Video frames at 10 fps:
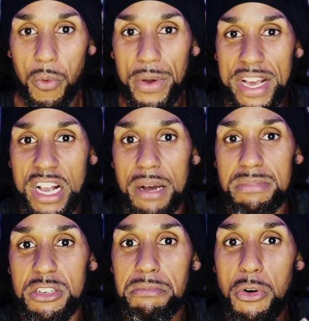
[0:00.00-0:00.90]
when it comes
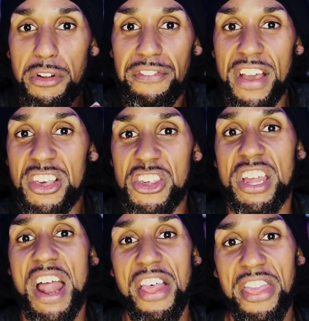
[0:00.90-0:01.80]
to
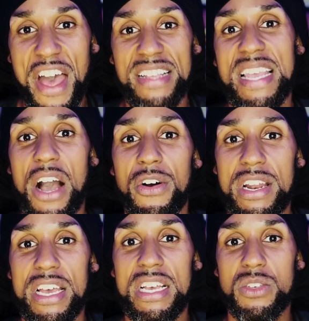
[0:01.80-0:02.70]
motivation, that's how it
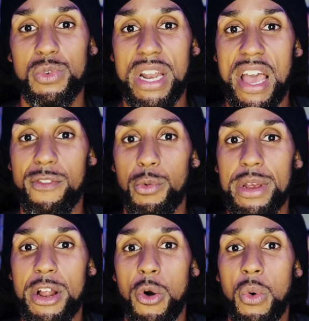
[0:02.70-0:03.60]
is whenever
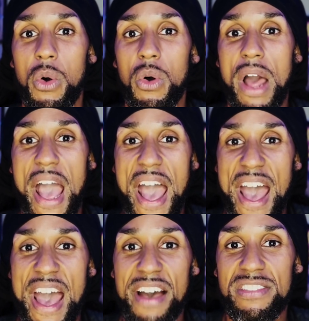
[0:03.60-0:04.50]
we don't
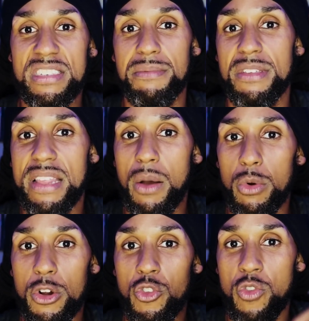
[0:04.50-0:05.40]
have something that
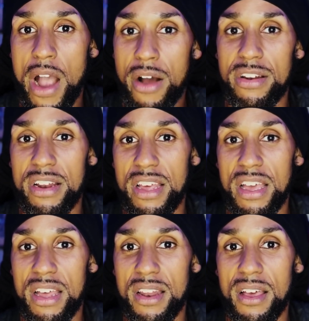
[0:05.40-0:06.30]
we're grounded
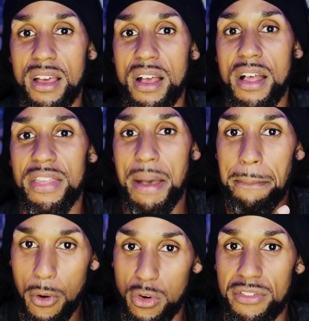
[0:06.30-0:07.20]
in that
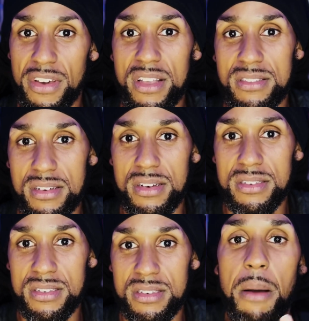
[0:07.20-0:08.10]
motivates
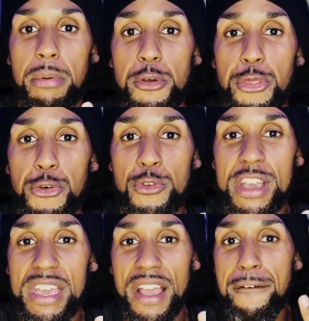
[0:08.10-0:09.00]
us. Number
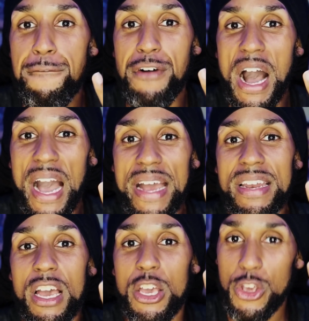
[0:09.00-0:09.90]
3,
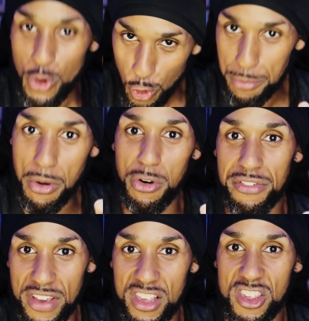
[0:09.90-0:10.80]
find your
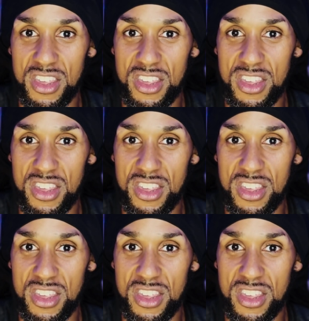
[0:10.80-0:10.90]
motivation.